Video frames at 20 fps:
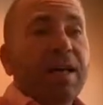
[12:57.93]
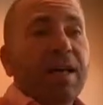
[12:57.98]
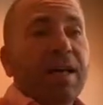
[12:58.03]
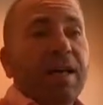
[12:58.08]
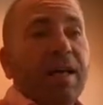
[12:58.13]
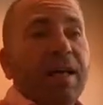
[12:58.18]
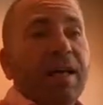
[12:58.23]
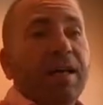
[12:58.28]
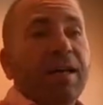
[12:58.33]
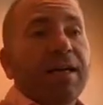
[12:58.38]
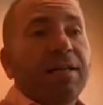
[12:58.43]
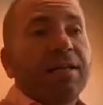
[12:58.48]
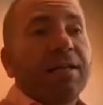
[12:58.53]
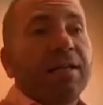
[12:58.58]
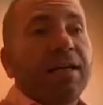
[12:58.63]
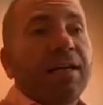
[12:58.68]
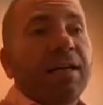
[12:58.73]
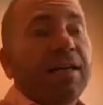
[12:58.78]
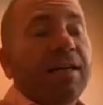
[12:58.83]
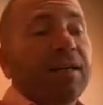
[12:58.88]
And,
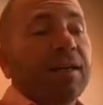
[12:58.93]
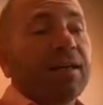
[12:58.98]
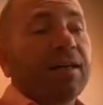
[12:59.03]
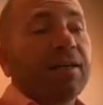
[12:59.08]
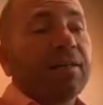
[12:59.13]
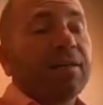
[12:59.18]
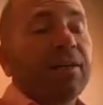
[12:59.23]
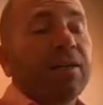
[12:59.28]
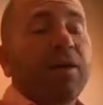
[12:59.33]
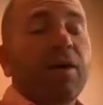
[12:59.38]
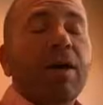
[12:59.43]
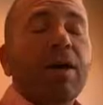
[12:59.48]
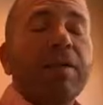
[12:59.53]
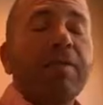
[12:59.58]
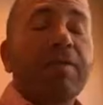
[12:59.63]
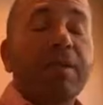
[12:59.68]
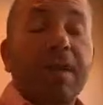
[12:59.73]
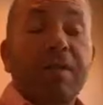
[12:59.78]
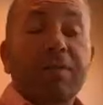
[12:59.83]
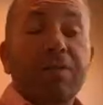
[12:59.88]
I
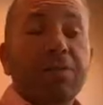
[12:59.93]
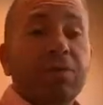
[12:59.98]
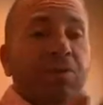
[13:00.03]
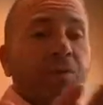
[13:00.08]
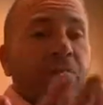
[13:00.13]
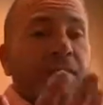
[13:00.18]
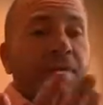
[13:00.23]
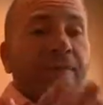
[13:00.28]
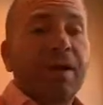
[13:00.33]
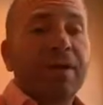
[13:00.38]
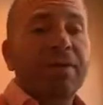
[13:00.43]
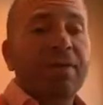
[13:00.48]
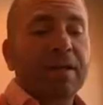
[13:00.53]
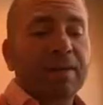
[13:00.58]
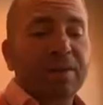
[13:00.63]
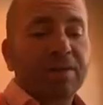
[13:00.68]
even have a story about that.